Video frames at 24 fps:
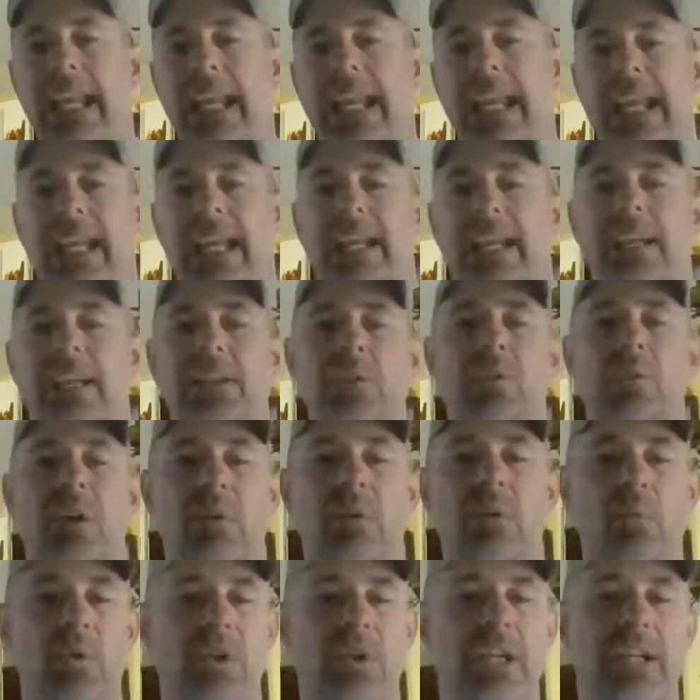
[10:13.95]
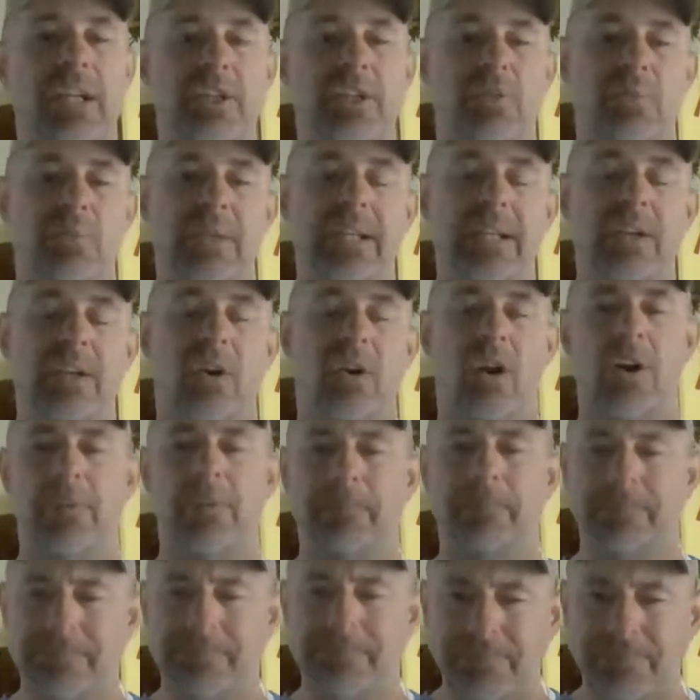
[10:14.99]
And you want to work on your recall.